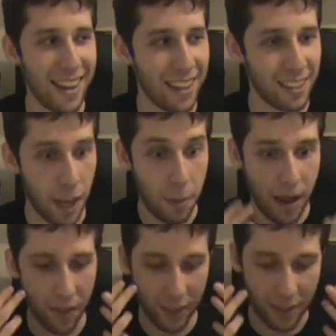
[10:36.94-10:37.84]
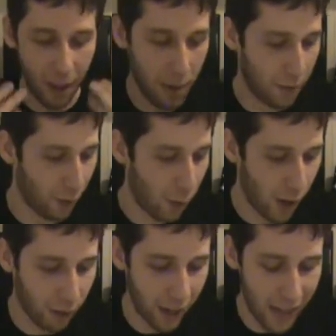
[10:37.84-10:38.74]
stop having
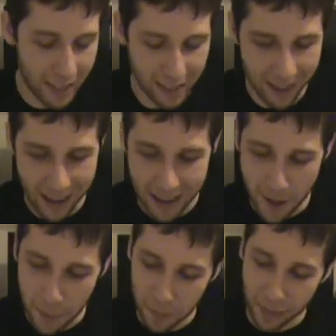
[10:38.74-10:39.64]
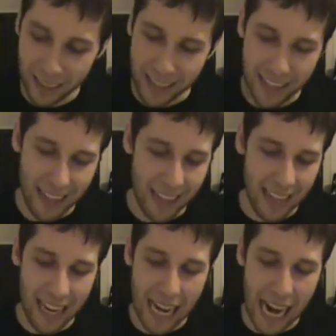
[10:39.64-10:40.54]
watery eyes.
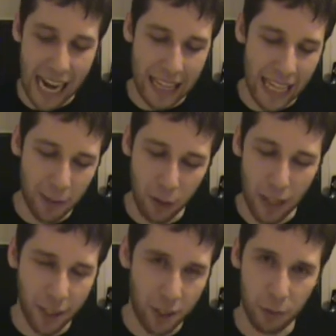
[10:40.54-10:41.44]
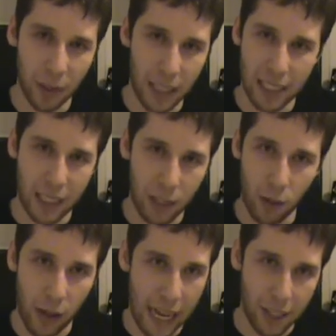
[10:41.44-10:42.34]
And that's where I just realized that, you
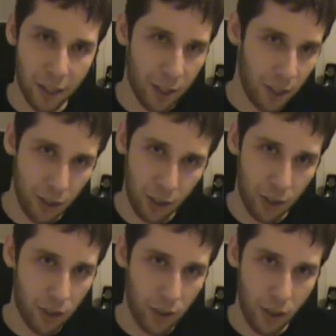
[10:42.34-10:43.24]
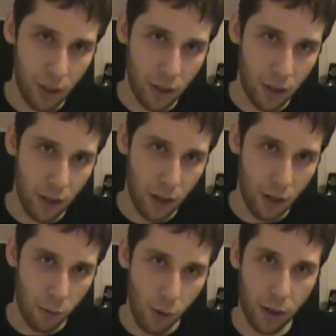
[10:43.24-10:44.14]
know, Edge is just
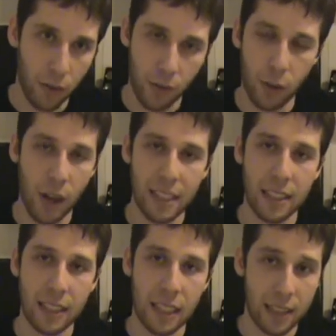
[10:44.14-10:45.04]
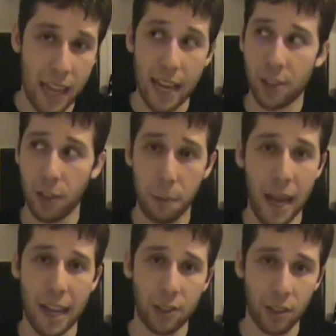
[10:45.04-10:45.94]
one of the few guys that is actually
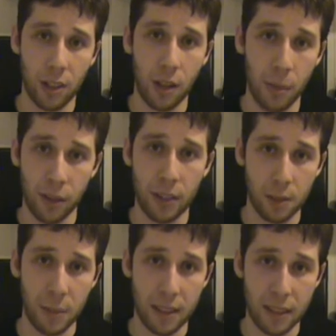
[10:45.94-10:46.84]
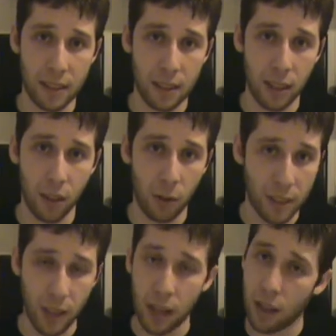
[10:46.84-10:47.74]
passionate about this business. You know,
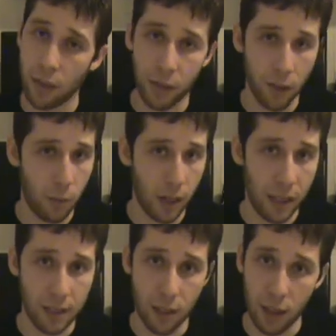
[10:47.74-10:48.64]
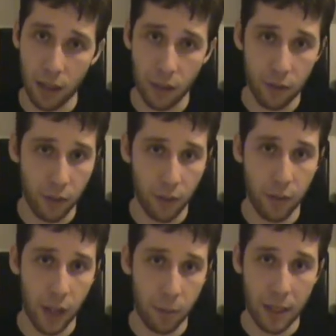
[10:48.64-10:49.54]
he's not in it for the money, he's not in it for the
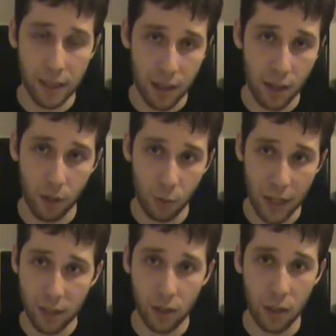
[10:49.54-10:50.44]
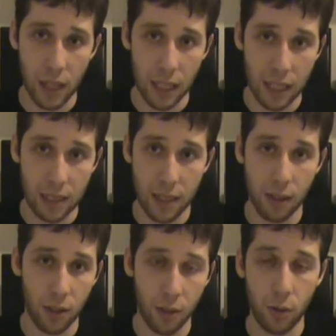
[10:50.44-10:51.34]
fame. He's there to wrestle, and he's
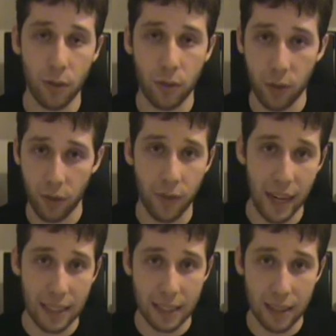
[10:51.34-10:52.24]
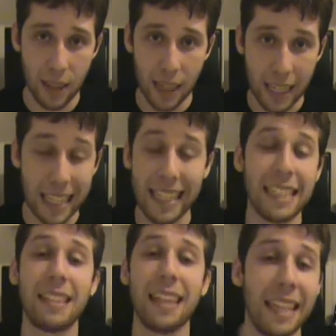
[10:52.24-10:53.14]
there to do it for the fans. He
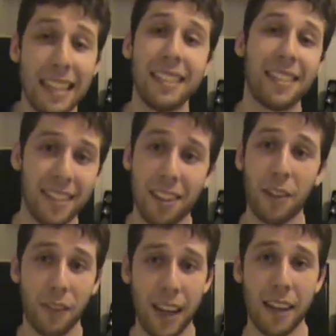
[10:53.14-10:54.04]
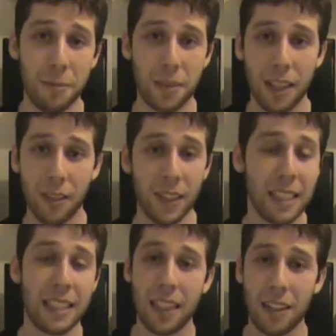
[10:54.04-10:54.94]
is still a fan himself. He
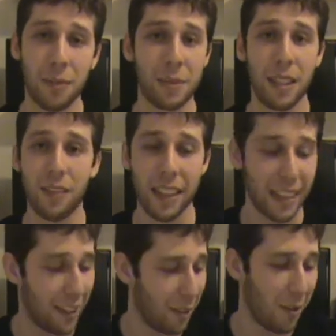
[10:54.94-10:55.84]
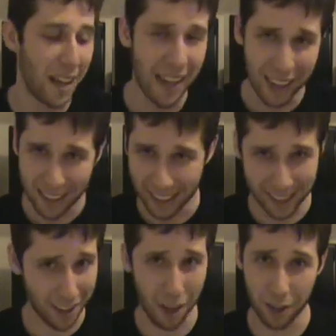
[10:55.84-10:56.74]
said it himself that, you know, he
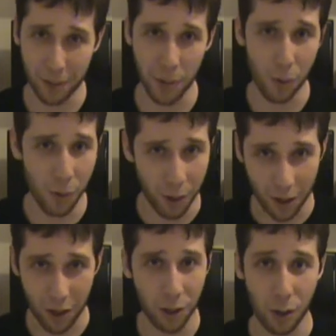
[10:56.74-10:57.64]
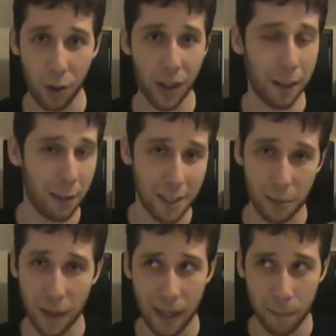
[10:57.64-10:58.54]
saw Ultimate Warrior and Hulk Hogan at
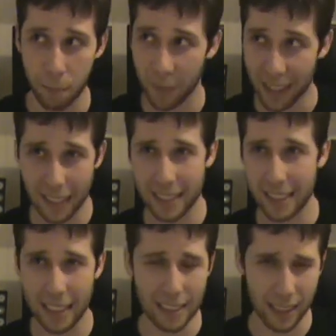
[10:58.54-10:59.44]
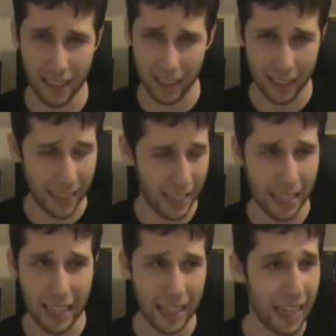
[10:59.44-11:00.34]
WrestleMania 6, I think, and
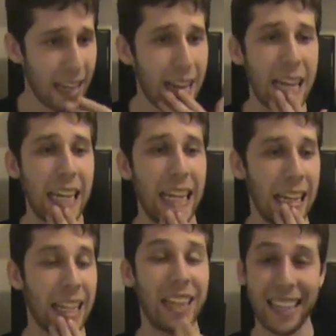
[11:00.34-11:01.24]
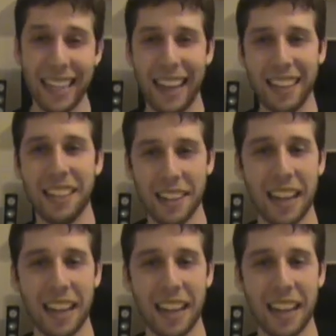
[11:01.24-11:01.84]
yeah, you can